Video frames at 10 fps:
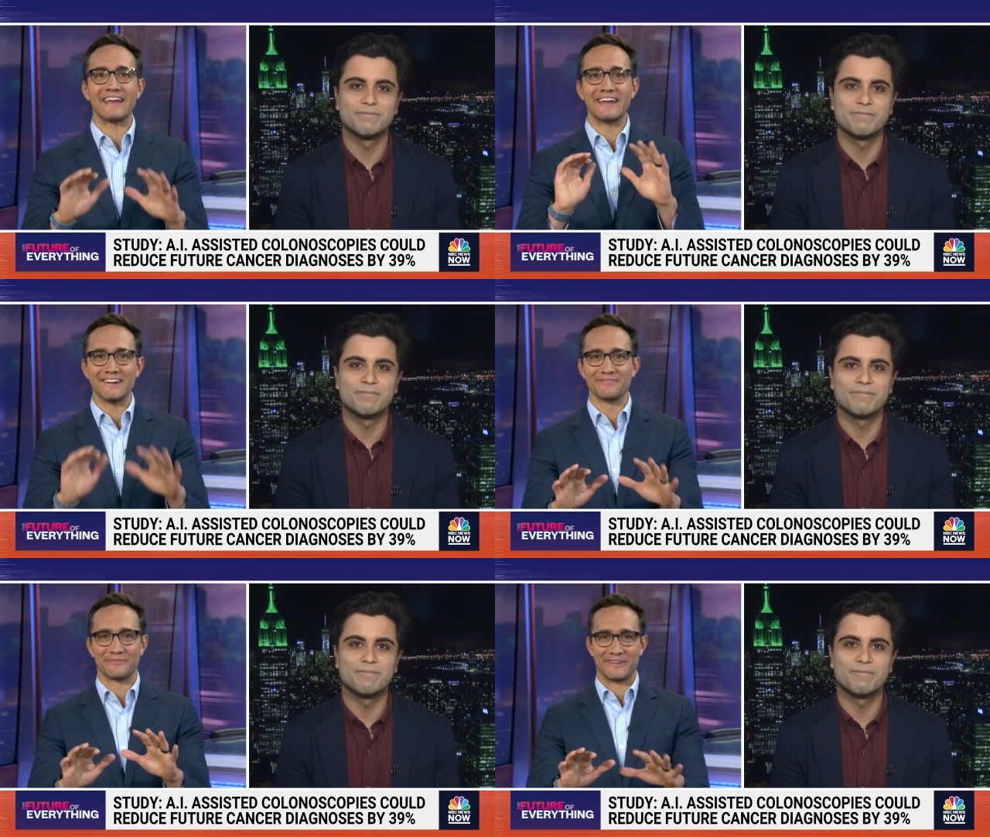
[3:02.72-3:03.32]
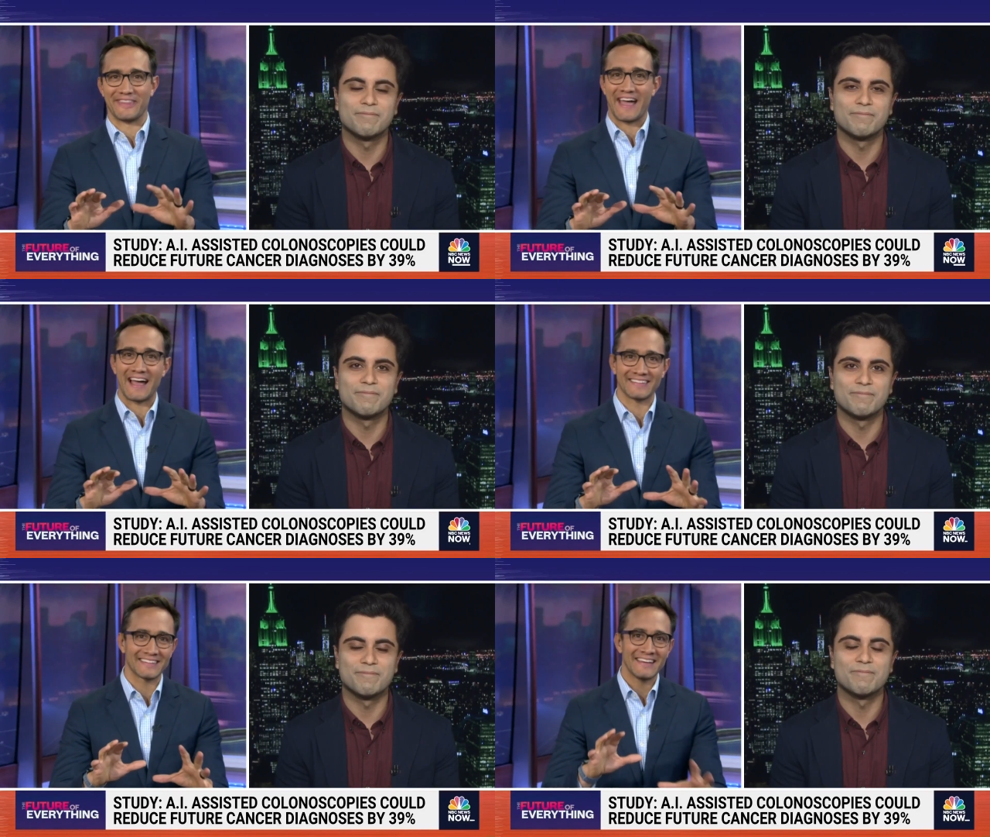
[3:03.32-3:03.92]
Speaker 1: here for
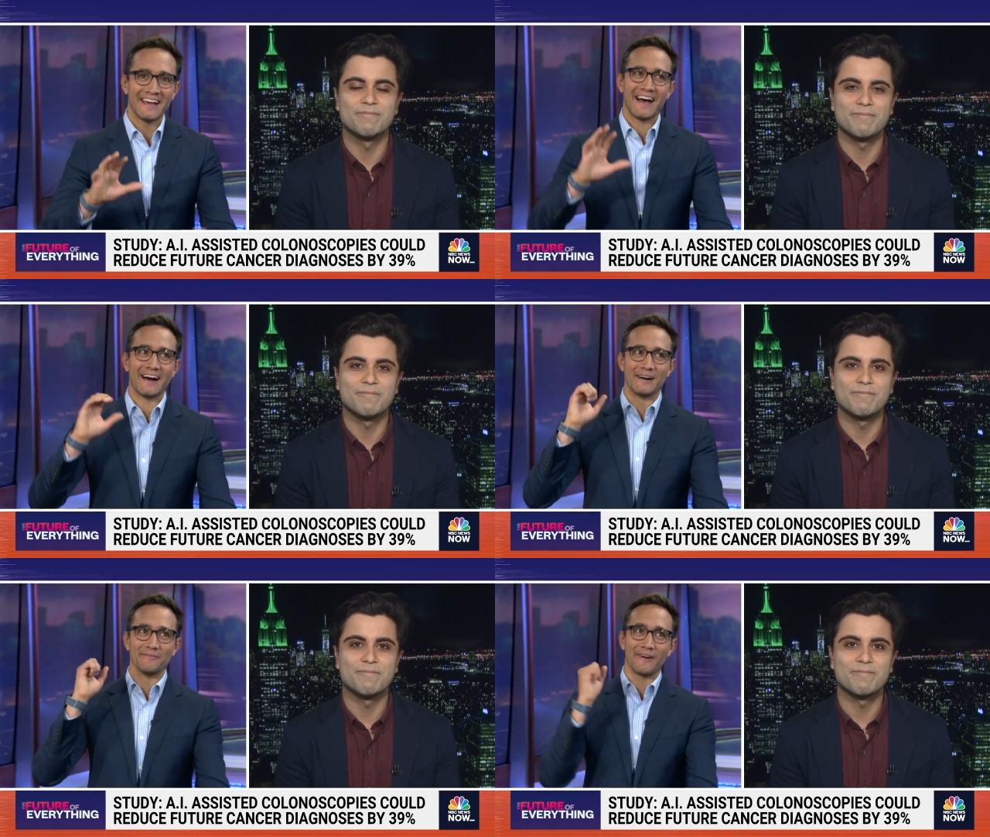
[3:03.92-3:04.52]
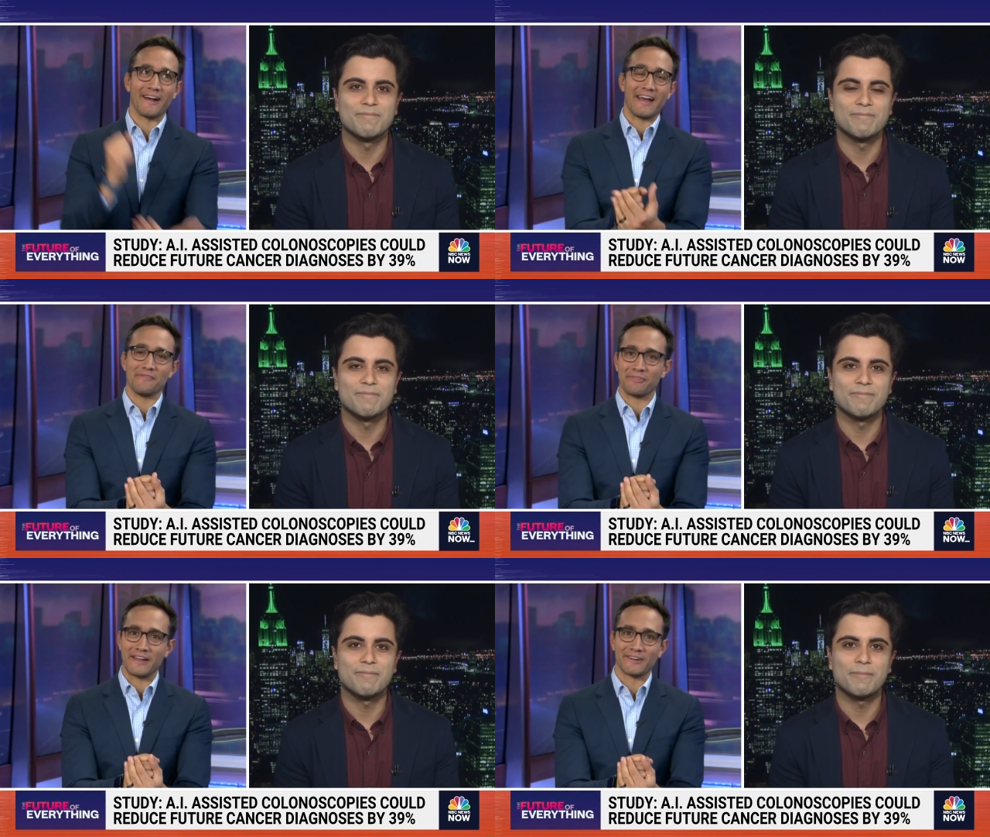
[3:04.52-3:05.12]
that. All right,
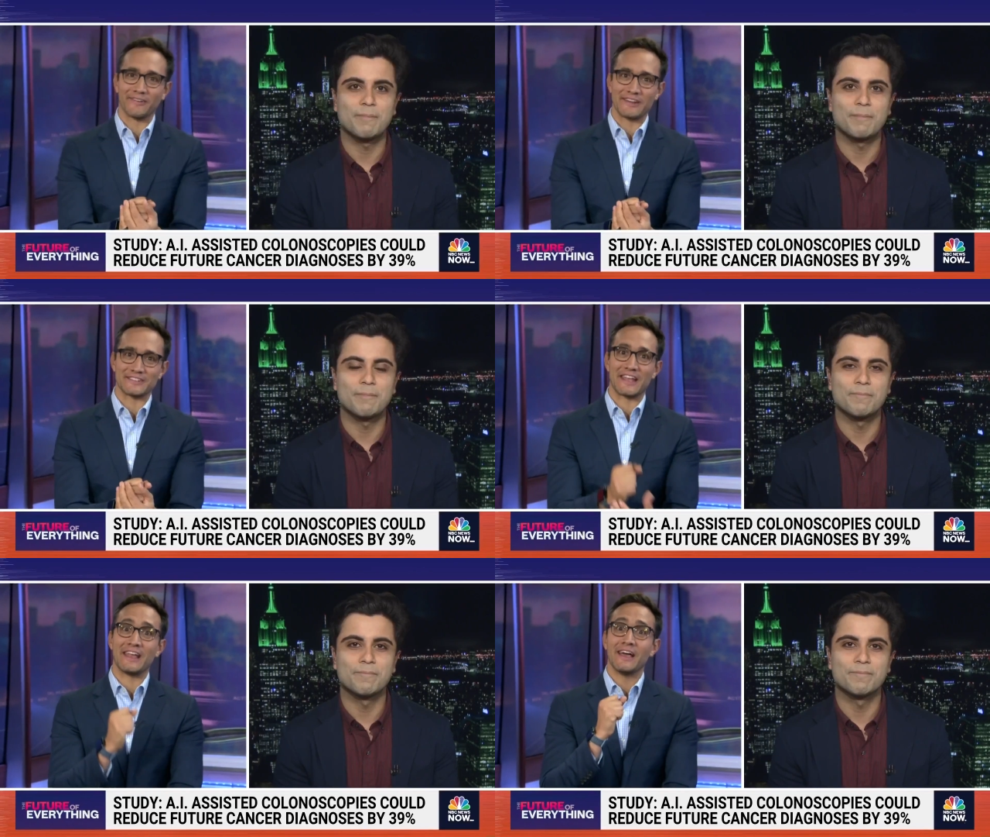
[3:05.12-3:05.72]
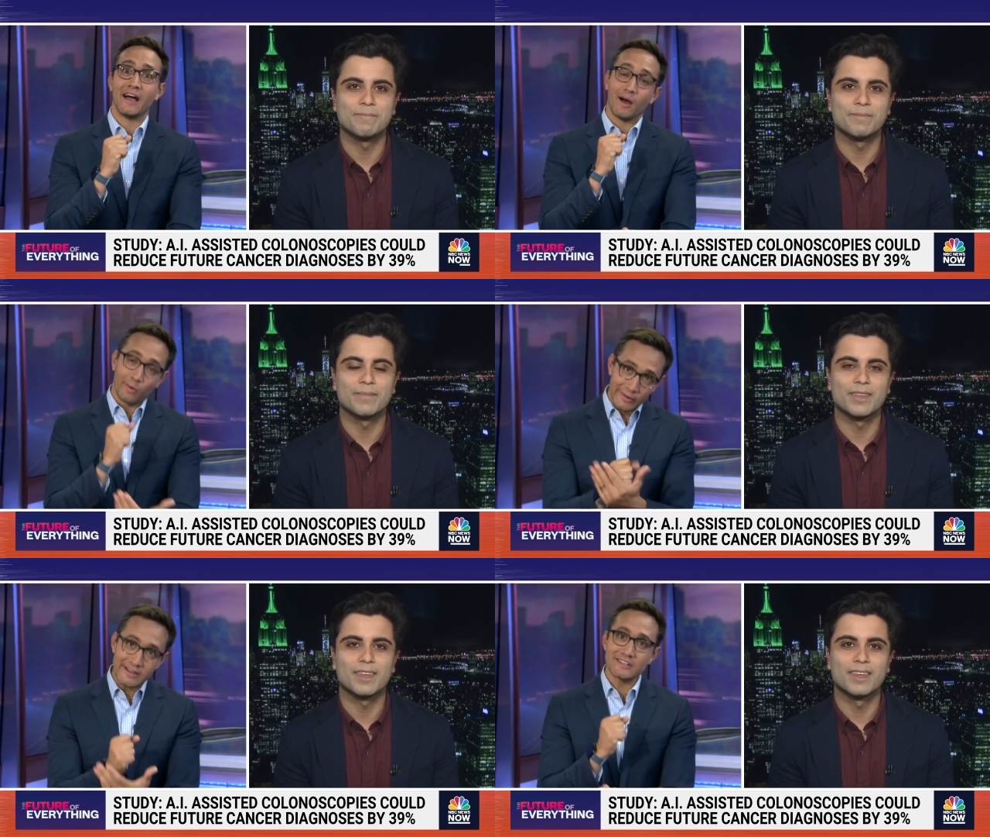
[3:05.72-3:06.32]
final question.
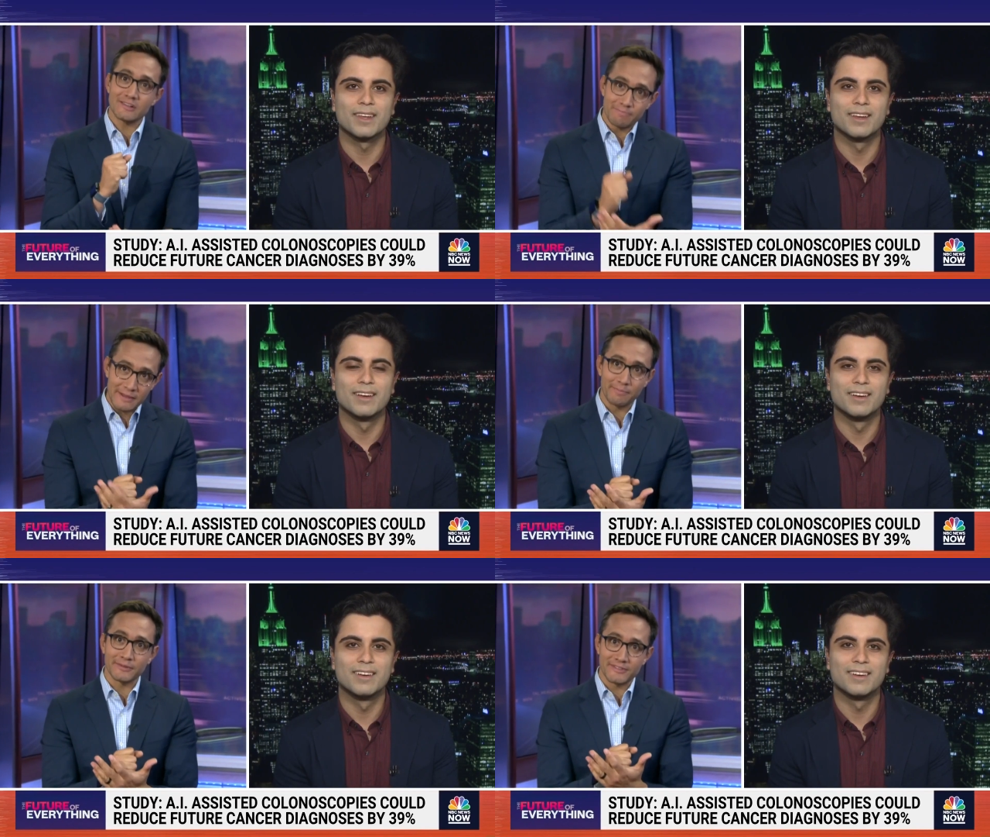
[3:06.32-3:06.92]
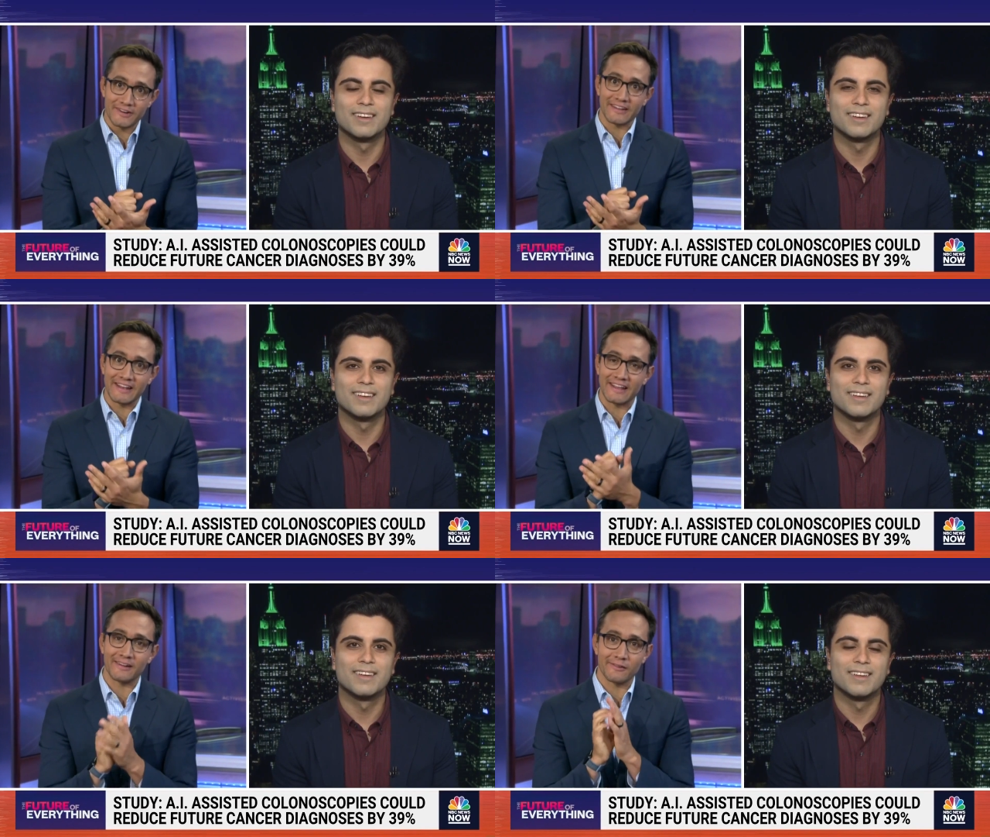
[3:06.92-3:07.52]
When should people start
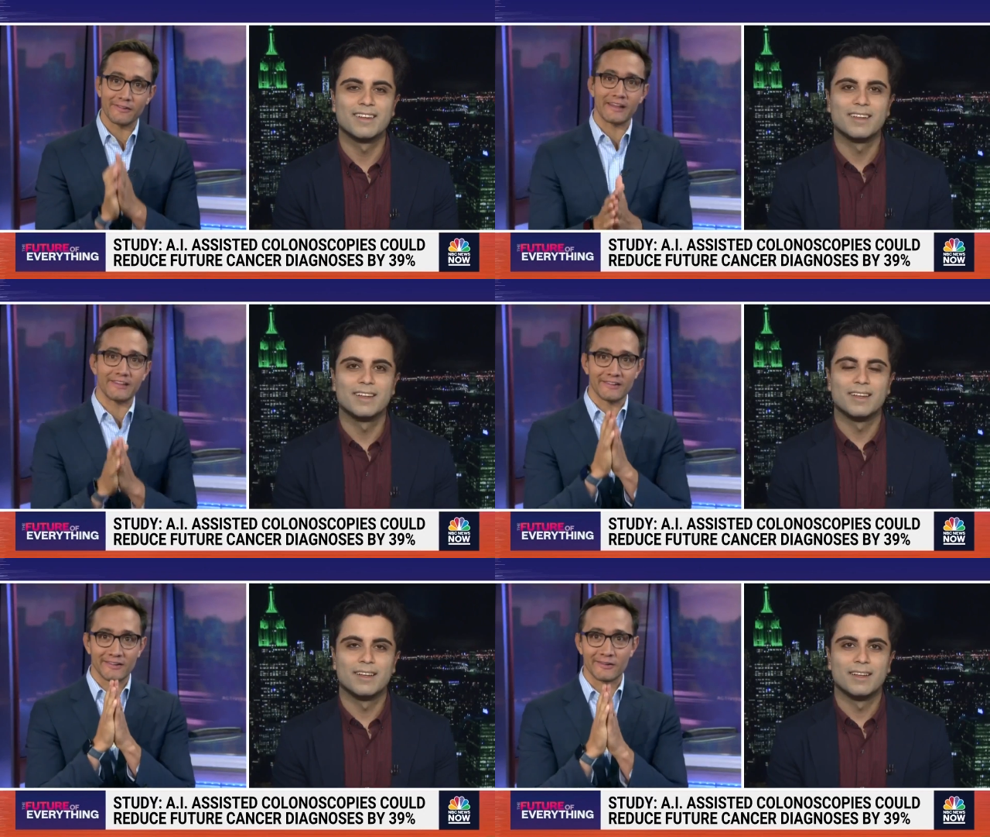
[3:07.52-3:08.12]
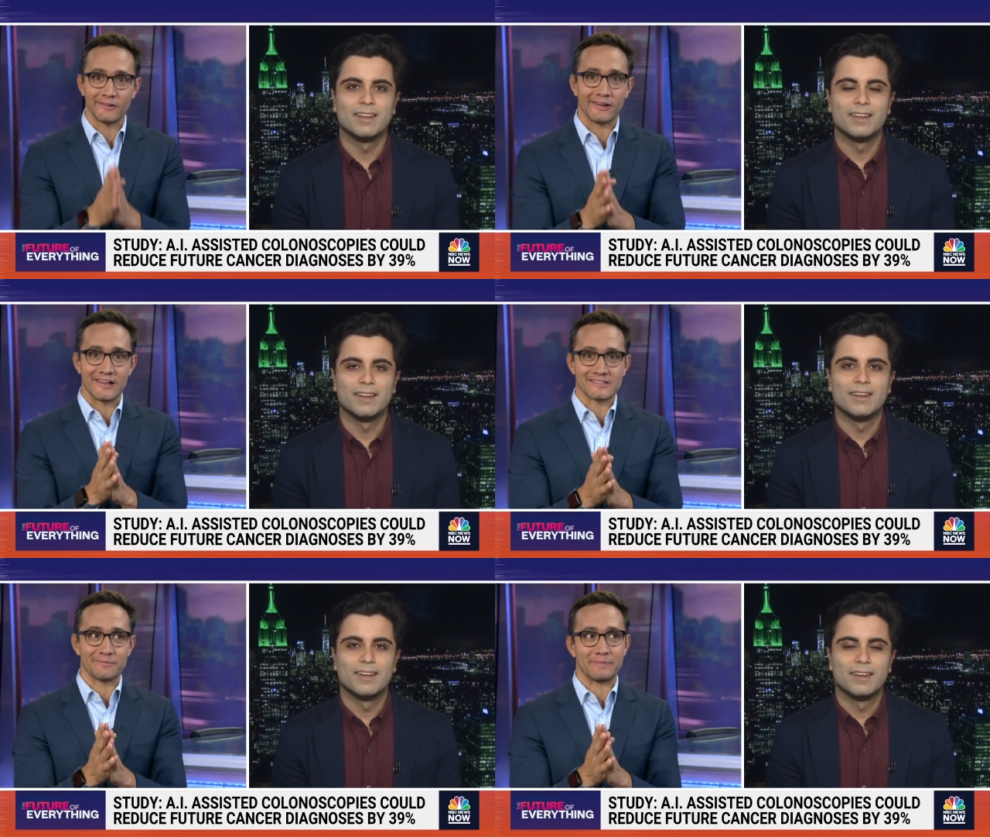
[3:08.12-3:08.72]
getting regular
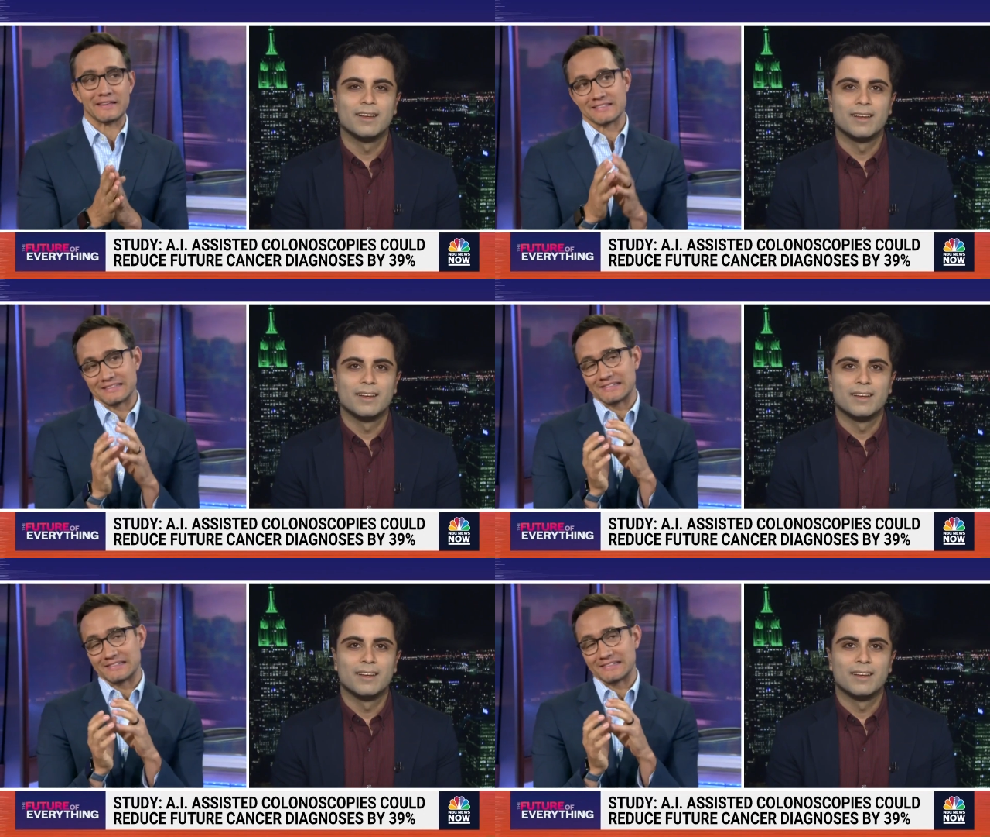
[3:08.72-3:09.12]
colonoscopies?